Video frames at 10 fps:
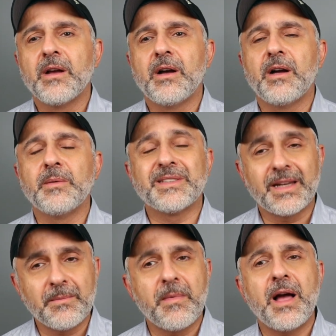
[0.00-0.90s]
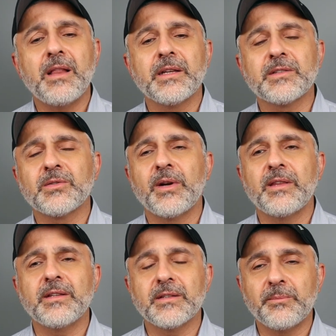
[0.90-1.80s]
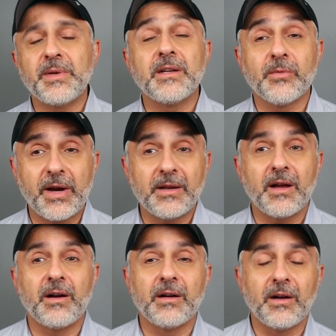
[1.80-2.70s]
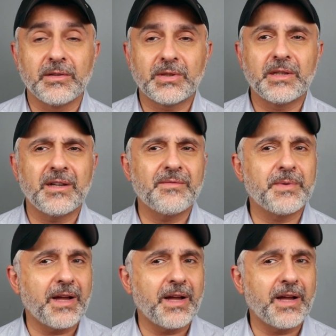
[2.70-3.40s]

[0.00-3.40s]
Uh, it's animalic, so I think that would be a great uh, alternative.